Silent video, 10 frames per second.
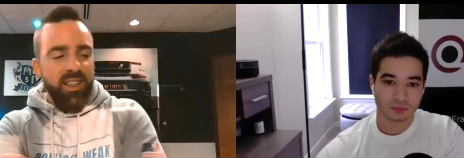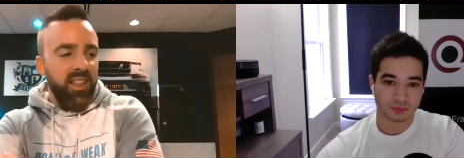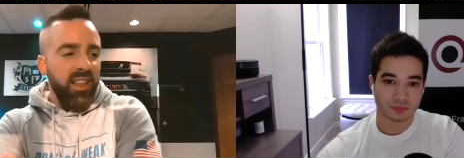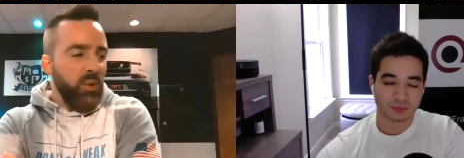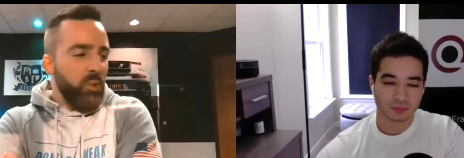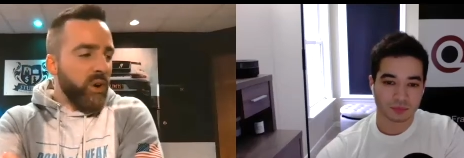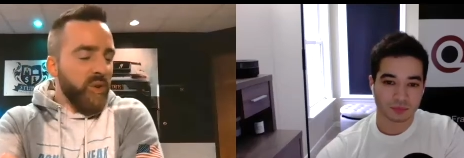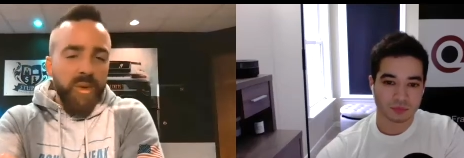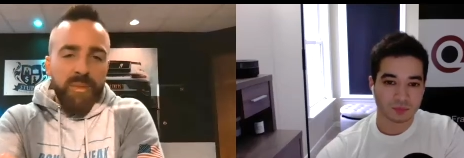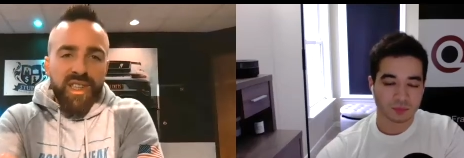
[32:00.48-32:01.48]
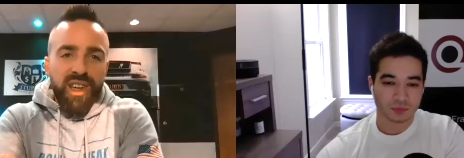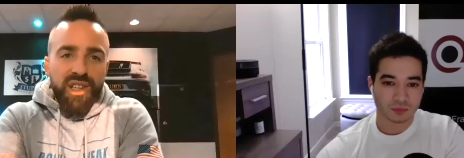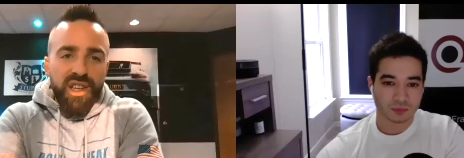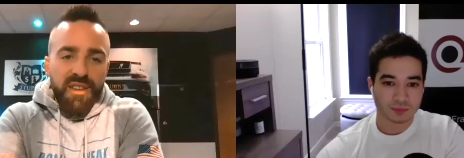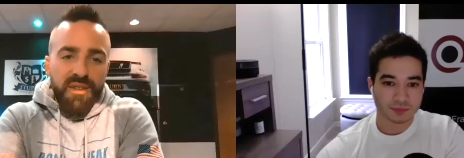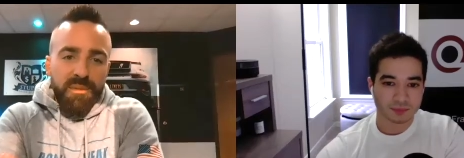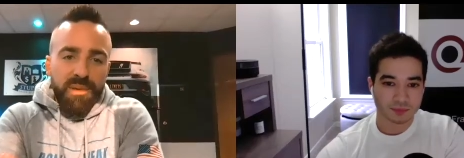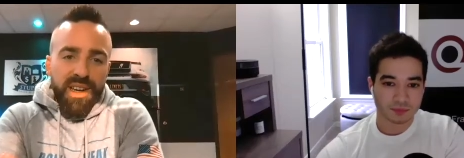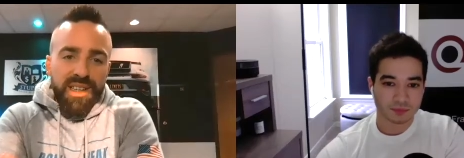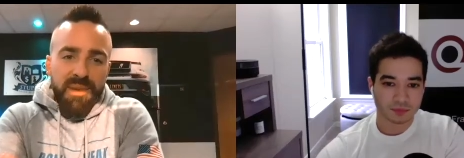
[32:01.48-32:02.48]
Speaker 1: the world would be such a different
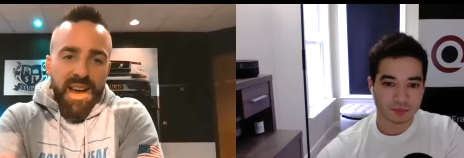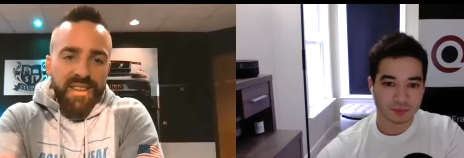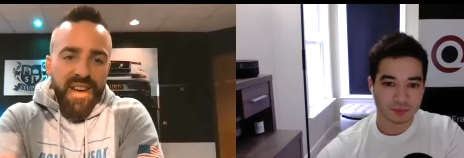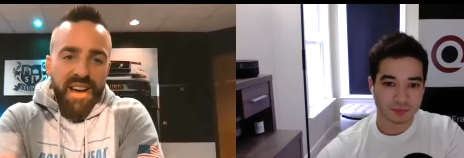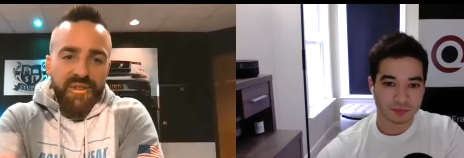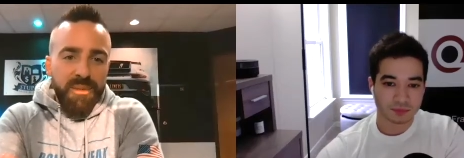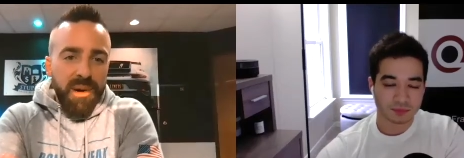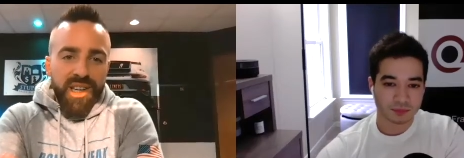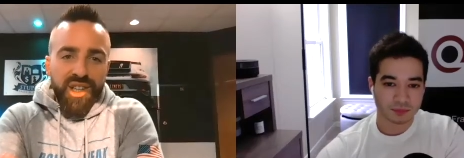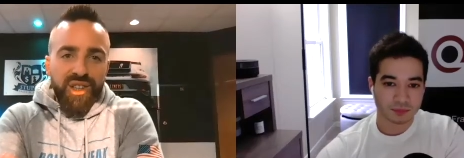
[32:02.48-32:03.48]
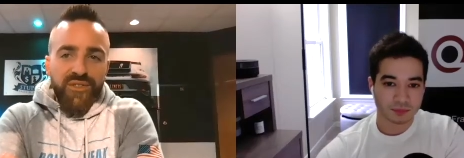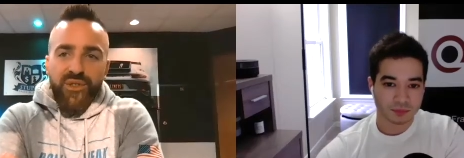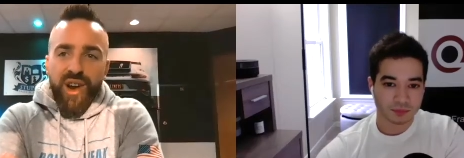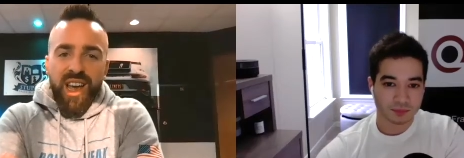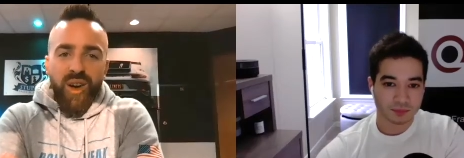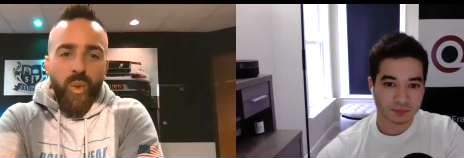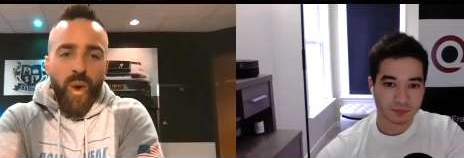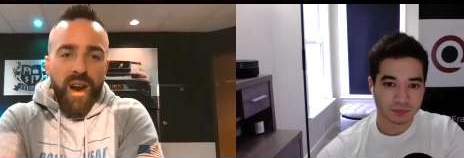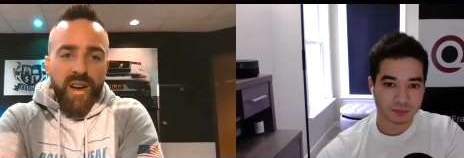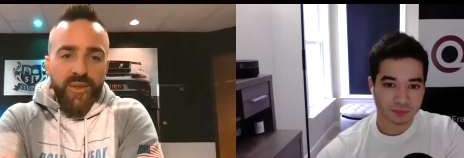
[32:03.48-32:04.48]
place, man, if everybody just freaking went
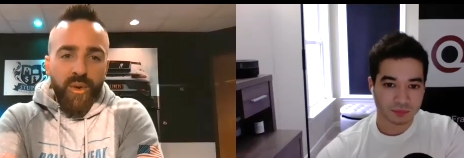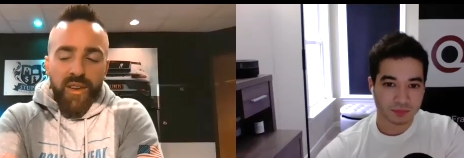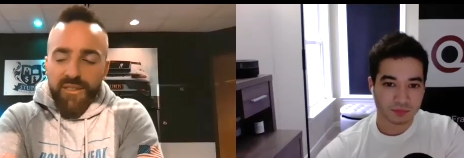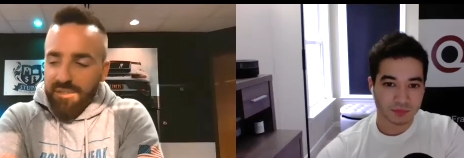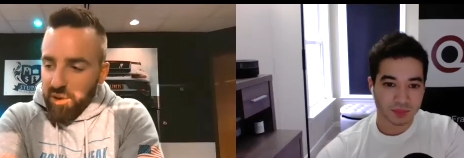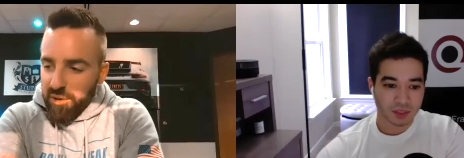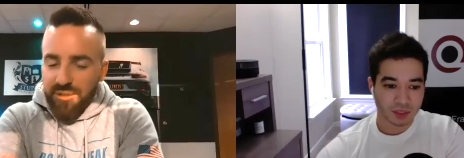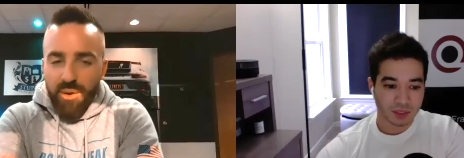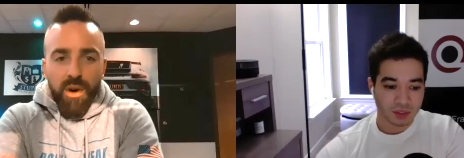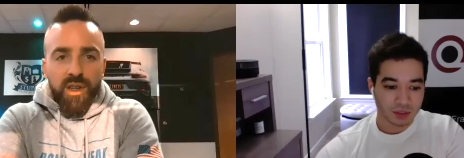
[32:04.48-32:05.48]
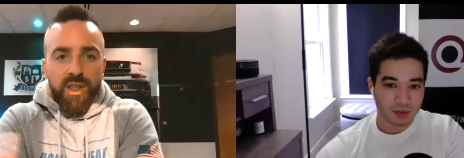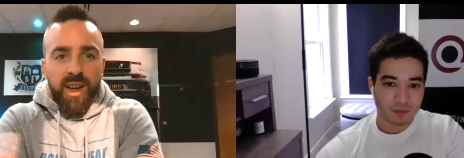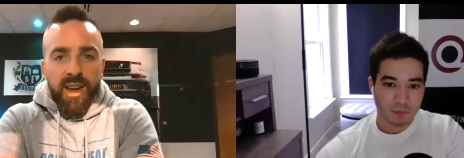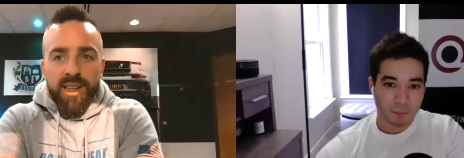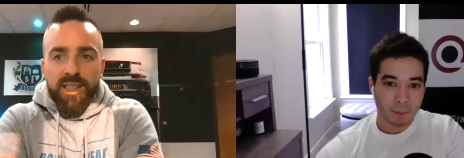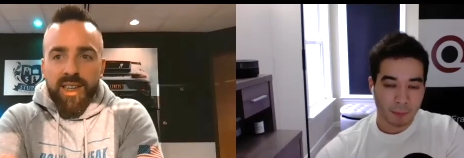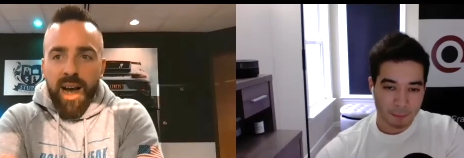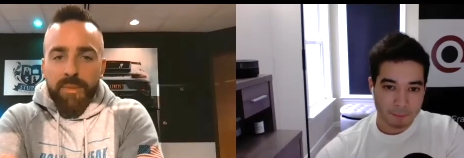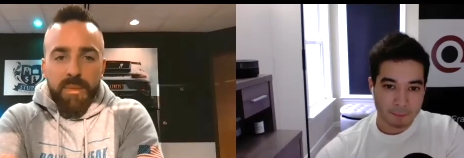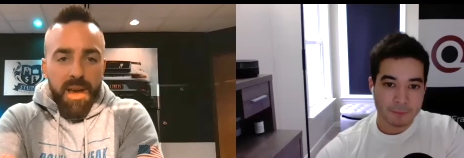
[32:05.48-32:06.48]
for it full force, stopped
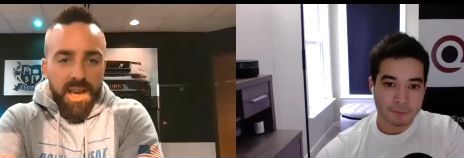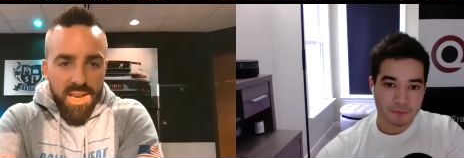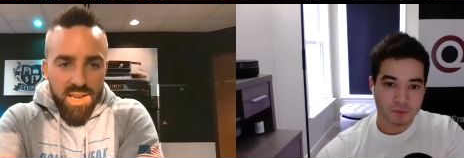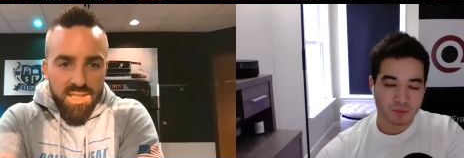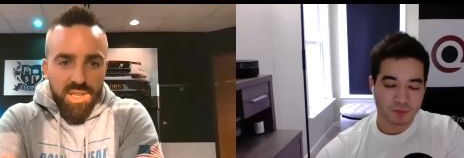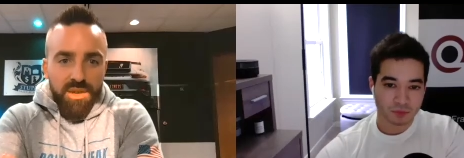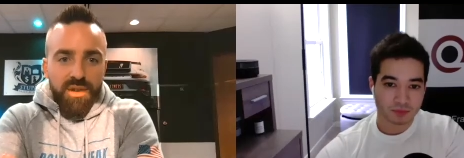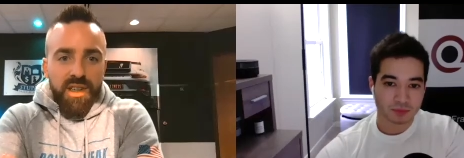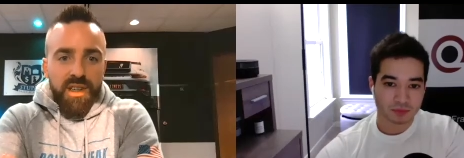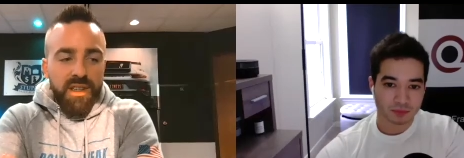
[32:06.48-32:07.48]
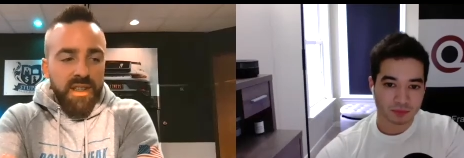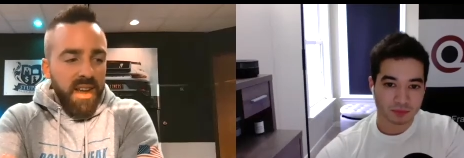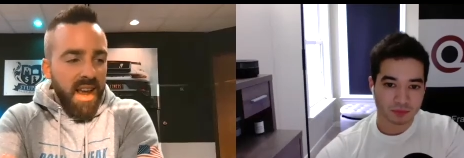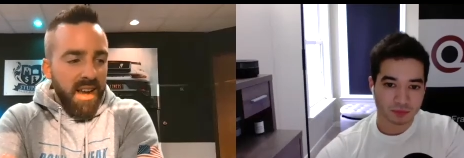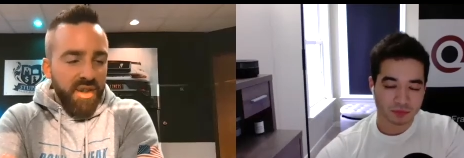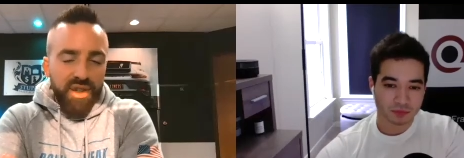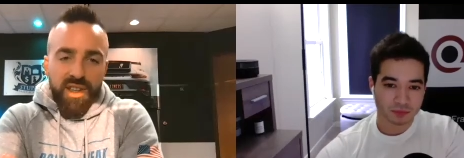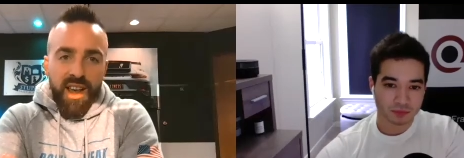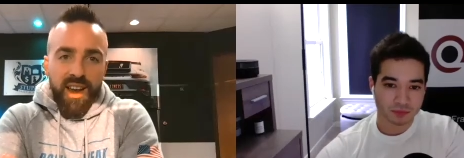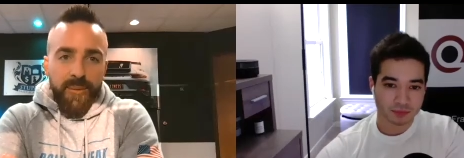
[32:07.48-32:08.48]
mm-hmm. making excuses, and just
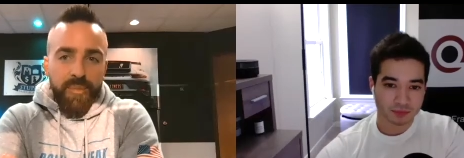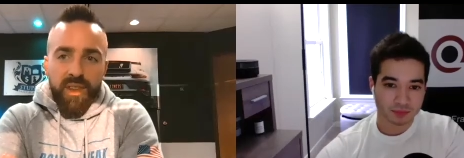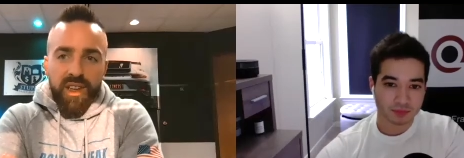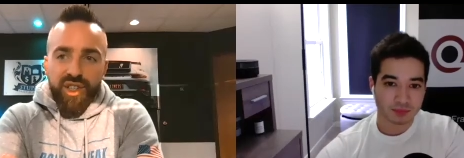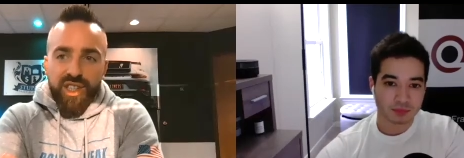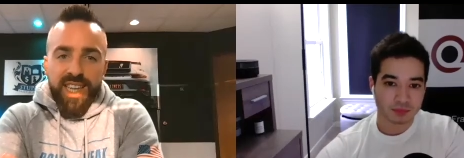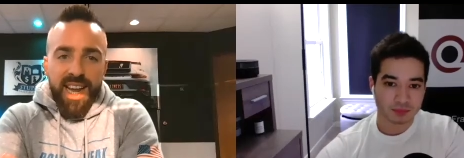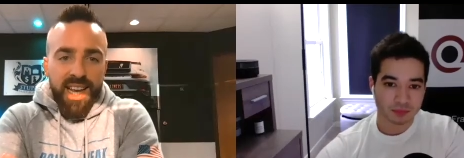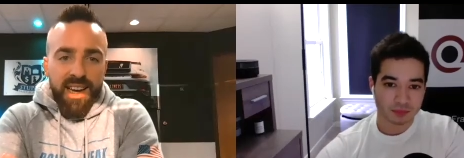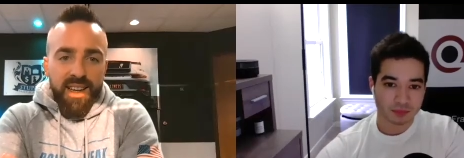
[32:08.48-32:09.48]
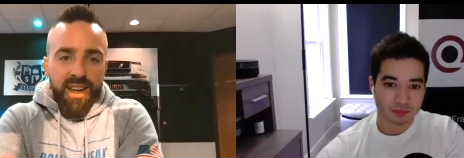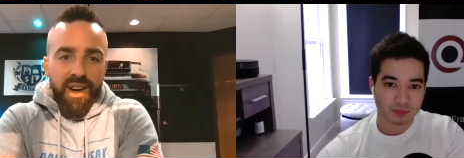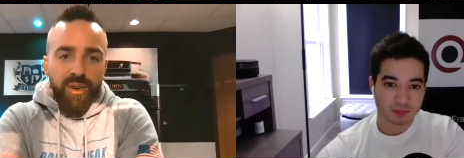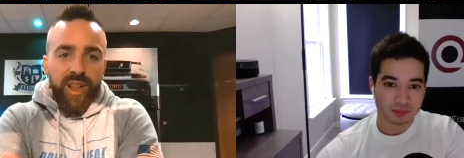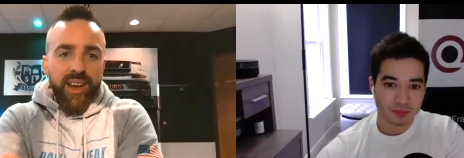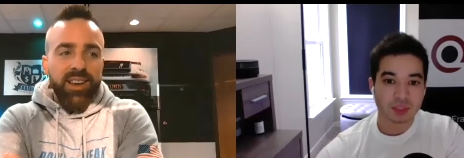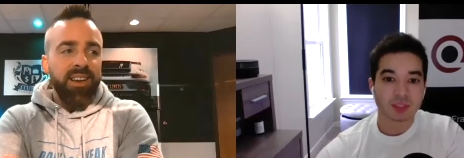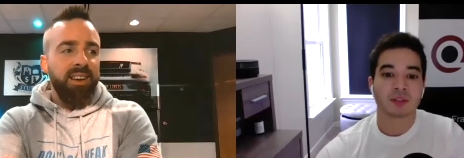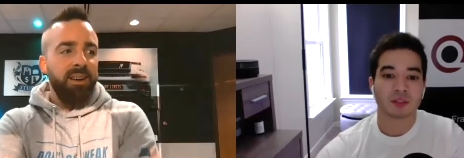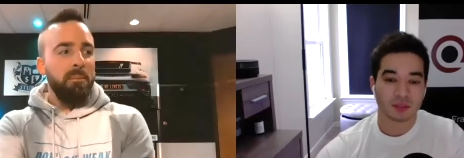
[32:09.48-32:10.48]
like, just did it, you know, like,
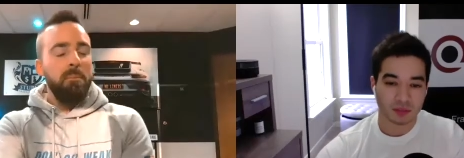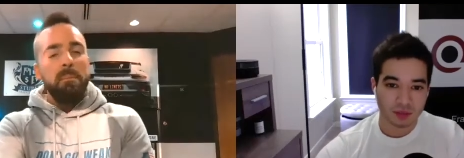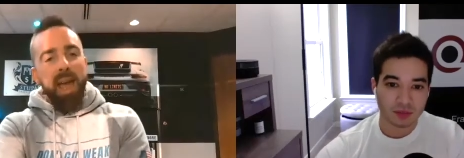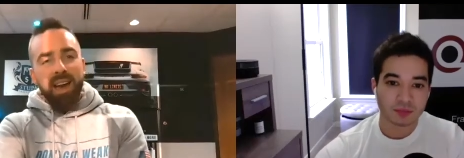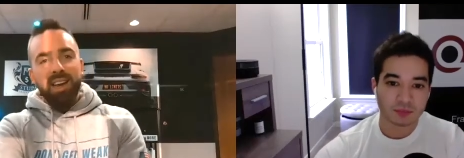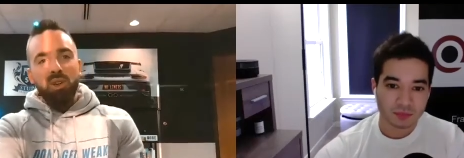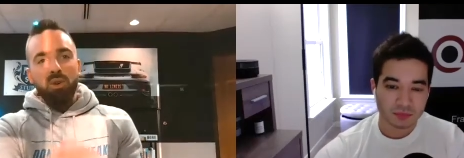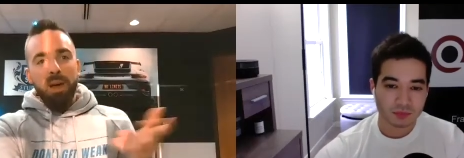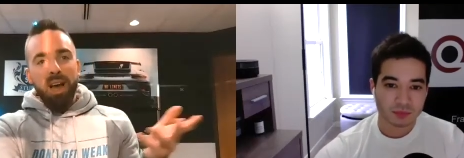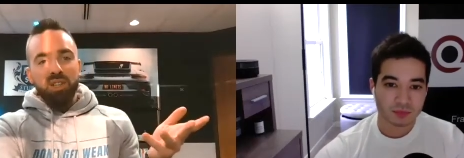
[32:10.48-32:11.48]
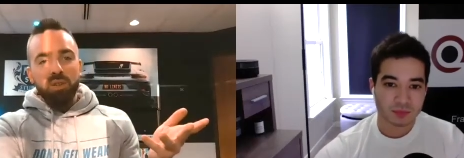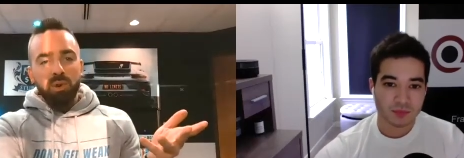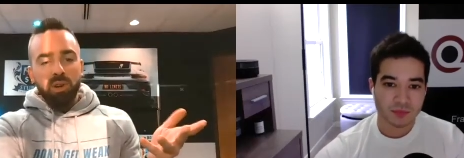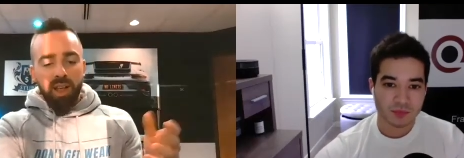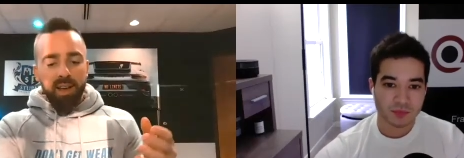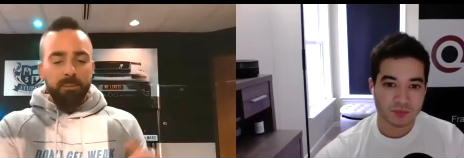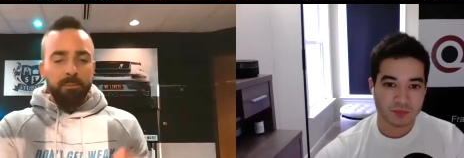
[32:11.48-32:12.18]
man, can you imagine where like